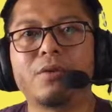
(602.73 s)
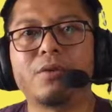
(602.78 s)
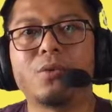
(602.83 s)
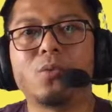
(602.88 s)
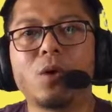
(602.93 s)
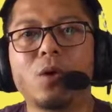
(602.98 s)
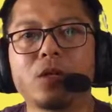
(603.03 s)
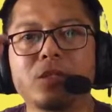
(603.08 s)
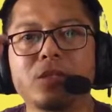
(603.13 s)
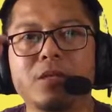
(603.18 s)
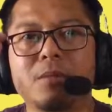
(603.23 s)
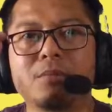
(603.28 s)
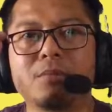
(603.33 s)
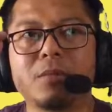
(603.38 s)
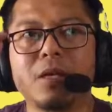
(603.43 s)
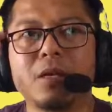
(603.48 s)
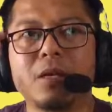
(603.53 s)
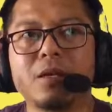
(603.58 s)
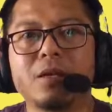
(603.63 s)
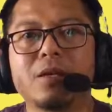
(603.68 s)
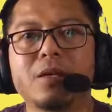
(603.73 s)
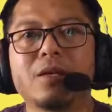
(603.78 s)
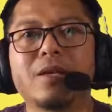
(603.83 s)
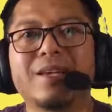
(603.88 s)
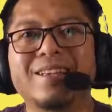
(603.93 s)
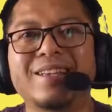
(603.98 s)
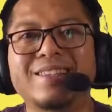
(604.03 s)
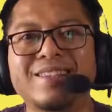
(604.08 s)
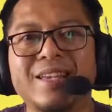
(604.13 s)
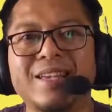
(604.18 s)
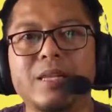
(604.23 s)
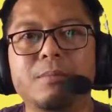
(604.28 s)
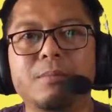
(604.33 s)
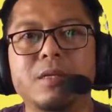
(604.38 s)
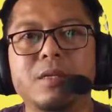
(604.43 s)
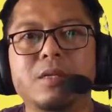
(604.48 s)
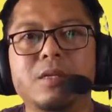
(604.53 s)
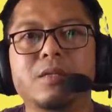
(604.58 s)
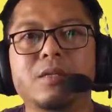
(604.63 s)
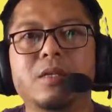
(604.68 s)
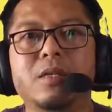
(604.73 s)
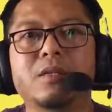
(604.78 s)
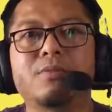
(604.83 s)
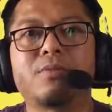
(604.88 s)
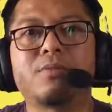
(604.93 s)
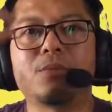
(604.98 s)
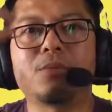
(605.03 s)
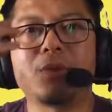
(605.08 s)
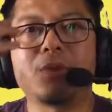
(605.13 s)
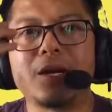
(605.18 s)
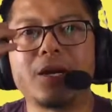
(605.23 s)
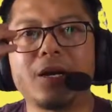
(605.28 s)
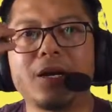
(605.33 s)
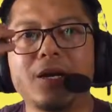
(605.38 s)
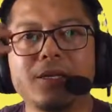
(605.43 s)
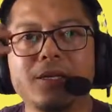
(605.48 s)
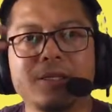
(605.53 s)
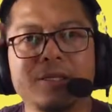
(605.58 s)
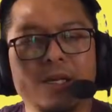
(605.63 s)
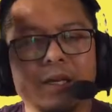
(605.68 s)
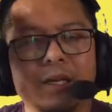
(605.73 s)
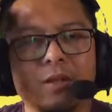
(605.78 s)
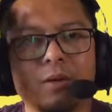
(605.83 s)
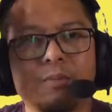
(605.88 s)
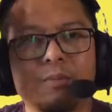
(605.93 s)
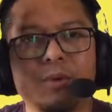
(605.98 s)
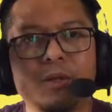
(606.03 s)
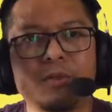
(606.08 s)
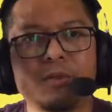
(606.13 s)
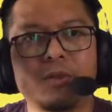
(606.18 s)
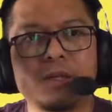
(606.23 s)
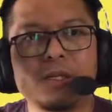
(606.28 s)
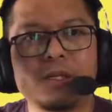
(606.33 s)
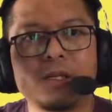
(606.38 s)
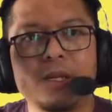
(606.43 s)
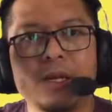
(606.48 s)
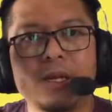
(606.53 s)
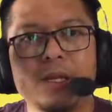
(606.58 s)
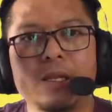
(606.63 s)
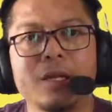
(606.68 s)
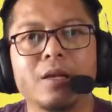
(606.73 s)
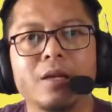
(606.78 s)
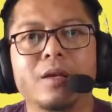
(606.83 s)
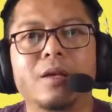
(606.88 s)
watch something, it sends messages from your eyes and your brain translate.